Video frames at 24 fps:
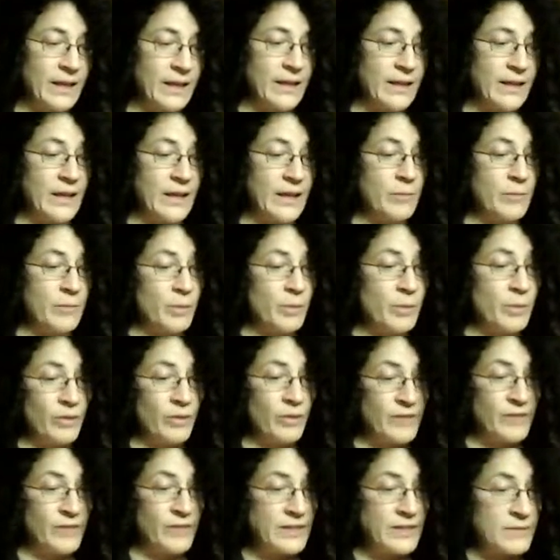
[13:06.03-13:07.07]

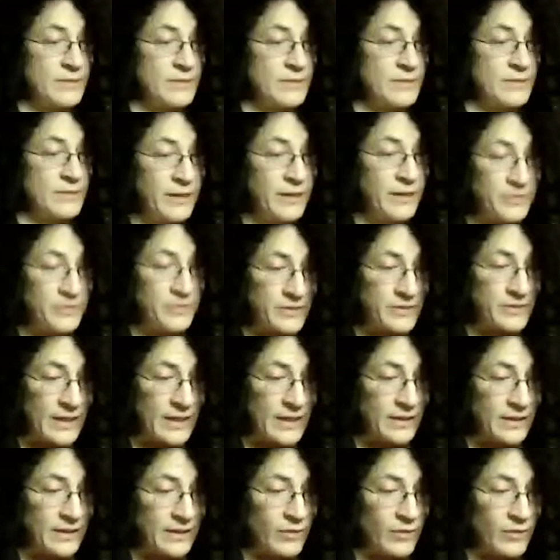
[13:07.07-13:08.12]
Imperfect as my
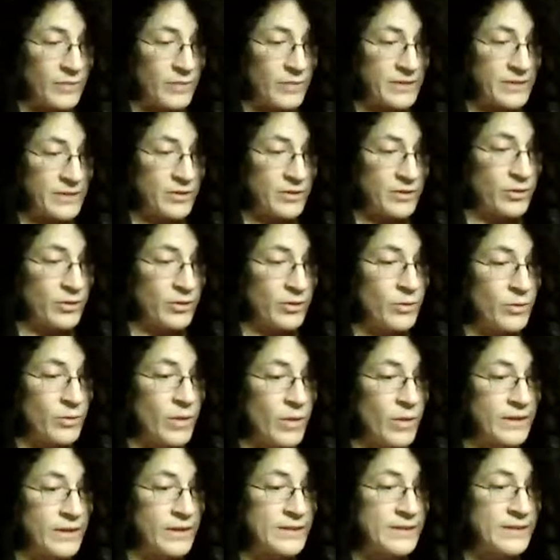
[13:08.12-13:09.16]
understanding of my sorrow was,